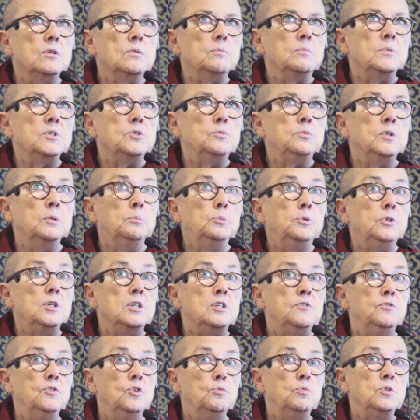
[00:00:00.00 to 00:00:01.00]
the, the
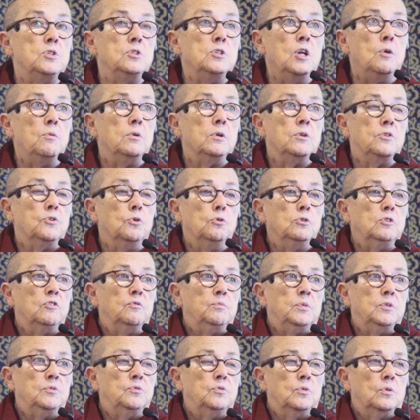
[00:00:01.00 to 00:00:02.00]
Buddhist view, which no one thought
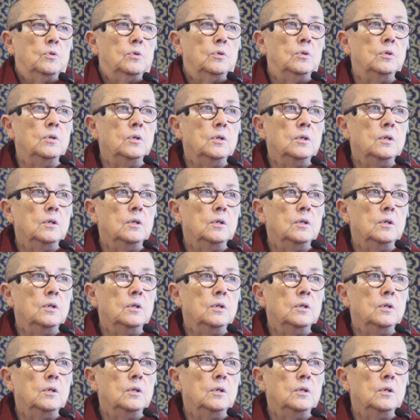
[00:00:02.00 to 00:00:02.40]
of before